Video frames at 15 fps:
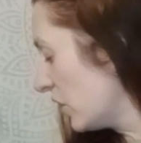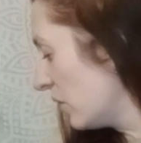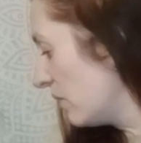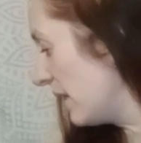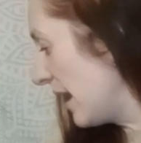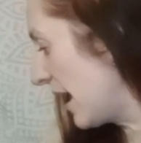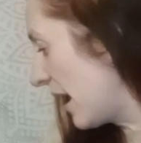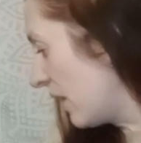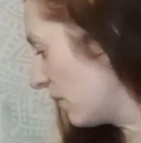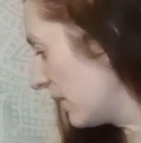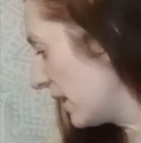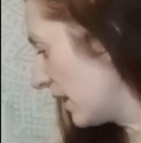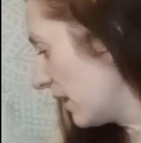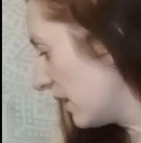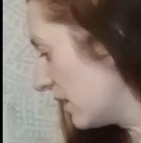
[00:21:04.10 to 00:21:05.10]
to do
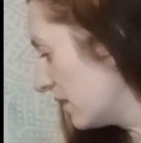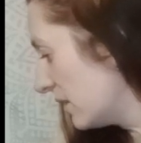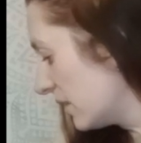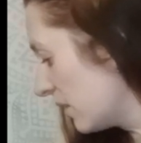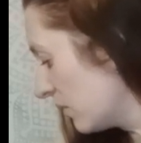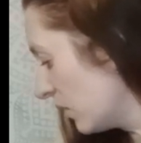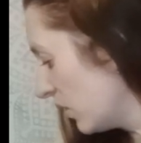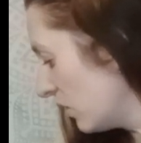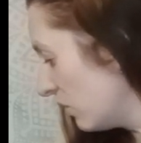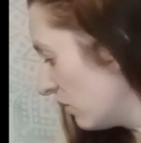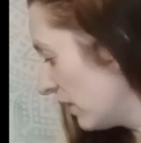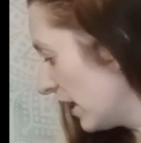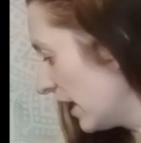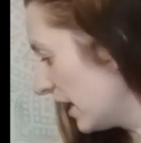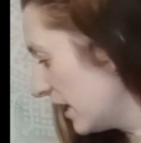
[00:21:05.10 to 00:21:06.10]
now is I'm going to
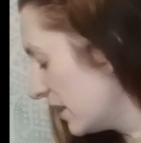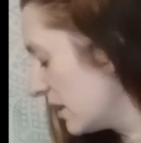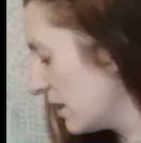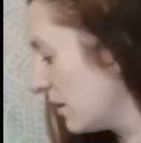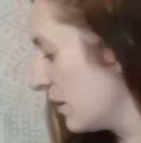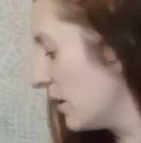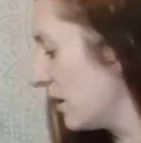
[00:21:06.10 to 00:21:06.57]
read,